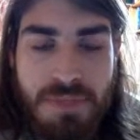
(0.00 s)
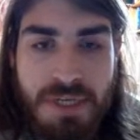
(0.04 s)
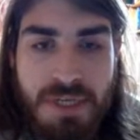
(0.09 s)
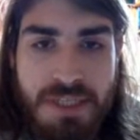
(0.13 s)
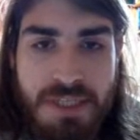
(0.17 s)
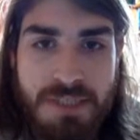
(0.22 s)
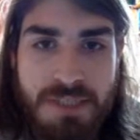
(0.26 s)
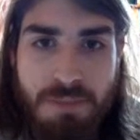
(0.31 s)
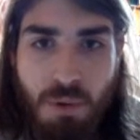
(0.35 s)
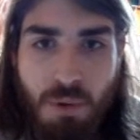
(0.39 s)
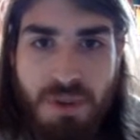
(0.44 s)

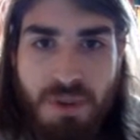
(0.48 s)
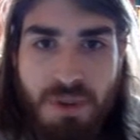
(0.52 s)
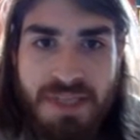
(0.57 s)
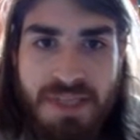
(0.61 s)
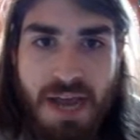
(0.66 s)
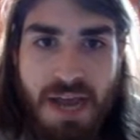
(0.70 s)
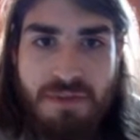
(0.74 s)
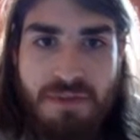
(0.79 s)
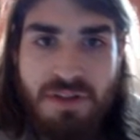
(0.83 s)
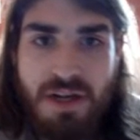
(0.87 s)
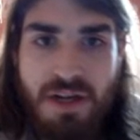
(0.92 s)
It's important
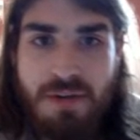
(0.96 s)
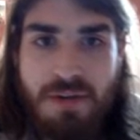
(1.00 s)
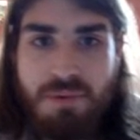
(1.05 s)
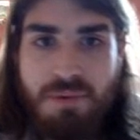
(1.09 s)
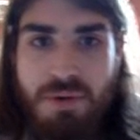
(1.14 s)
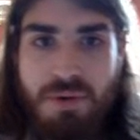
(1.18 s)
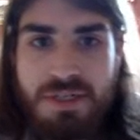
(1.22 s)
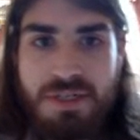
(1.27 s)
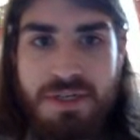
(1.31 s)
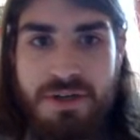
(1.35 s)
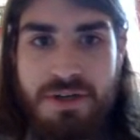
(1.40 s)
to have a lot of
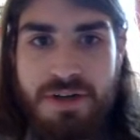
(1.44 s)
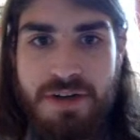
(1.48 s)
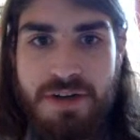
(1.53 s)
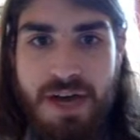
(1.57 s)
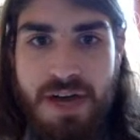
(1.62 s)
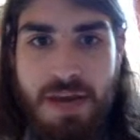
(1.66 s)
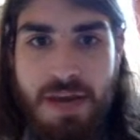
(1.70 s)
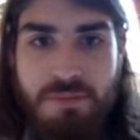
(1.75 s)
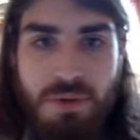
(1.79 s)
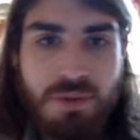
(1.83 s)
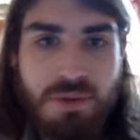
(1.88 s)
protein in your
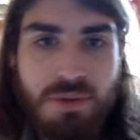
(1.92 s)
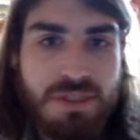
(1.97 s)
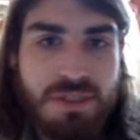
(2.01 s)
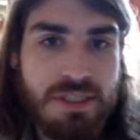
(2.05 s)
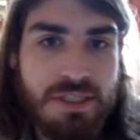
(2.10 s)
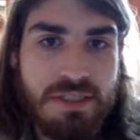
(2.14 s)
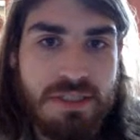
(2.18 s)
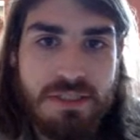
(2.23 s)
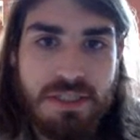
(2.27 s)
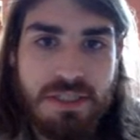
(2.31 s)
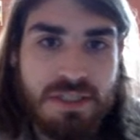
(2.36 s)
diet.
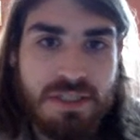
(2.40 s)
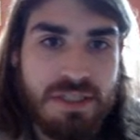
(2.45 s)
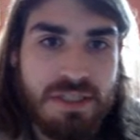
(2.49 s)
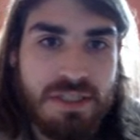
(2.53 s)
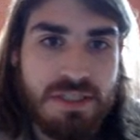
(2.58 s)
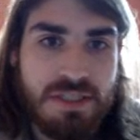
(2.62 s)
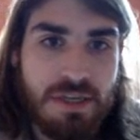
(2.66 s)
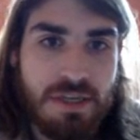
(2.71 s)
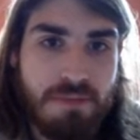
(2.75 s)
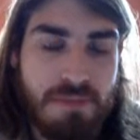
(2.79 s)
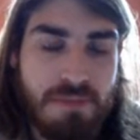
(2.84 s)
Proteins such
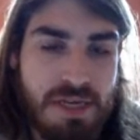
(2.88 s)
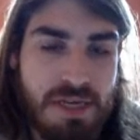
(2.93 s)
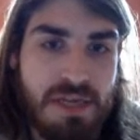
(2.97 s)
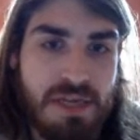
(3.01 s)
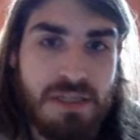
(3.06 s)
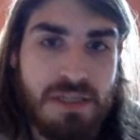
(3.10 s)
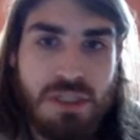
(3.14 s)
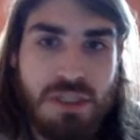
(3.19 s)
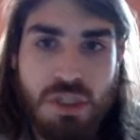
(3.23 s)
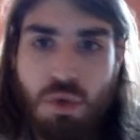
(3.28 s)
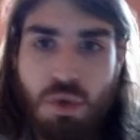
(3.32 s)
as like
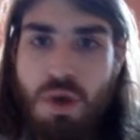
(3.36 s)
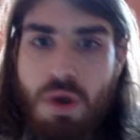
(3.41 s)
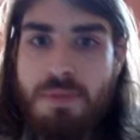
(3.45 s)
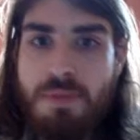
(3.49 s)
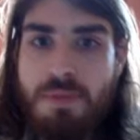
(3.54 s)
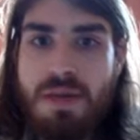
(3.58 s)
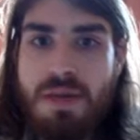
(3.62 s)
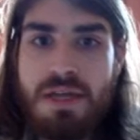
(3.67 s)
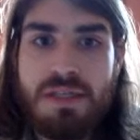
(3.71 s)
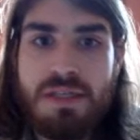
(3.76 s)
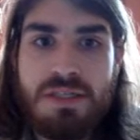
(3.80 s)
meat,
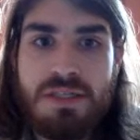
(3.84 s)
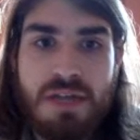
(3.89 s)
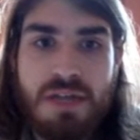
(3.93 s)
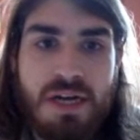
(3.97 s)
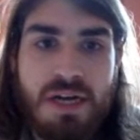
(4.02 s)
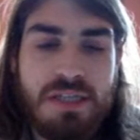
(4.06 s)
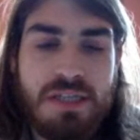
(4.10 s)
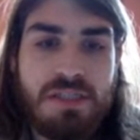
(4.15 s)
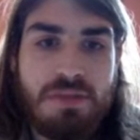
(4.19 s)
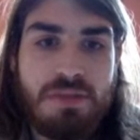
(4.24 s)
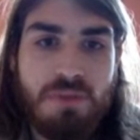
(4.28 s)
soybeans,
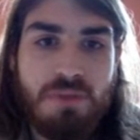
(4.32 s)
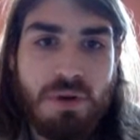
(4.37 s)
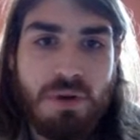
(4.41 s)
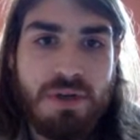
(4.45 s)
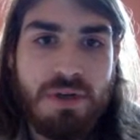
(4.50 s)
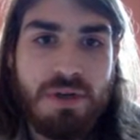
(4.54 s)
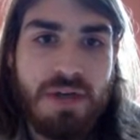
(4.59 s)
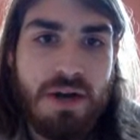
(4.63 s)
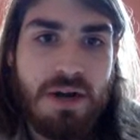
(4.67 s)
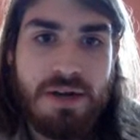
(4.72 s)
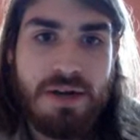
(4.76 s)
nuts are
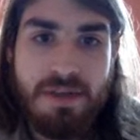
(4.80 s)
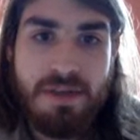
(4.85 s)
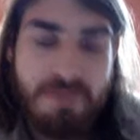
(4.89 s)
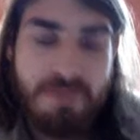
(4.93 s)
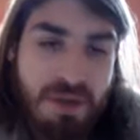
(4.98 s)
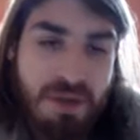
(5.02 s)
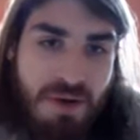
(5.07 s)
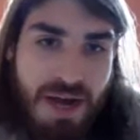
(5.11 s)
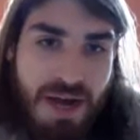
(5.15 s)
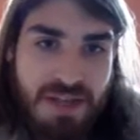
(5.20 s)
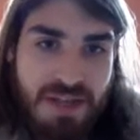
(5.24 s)
broken down into
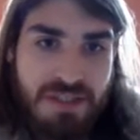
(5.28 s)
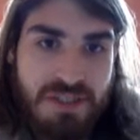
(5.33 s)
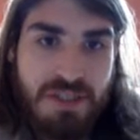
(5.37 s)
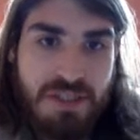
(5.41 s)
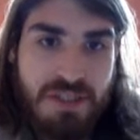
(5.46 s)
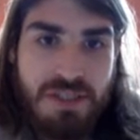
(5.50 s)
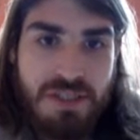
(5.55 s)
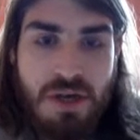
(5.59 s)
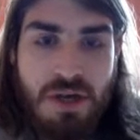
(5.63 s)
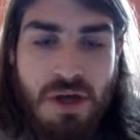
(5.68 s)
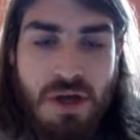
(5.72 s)
amino
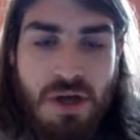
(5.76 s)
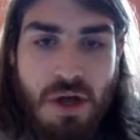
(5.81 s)
acids.